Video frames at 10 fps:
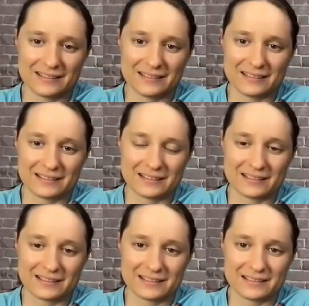
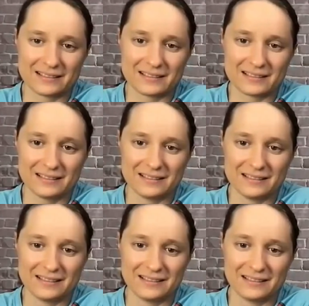
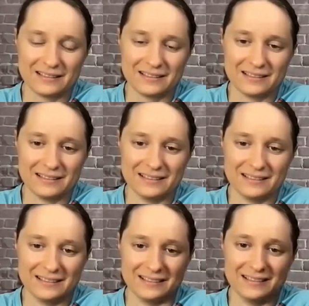
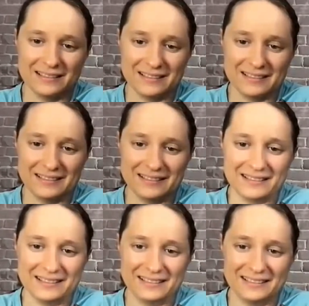
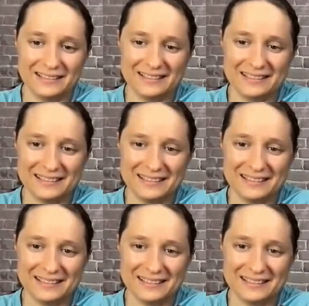[no speech]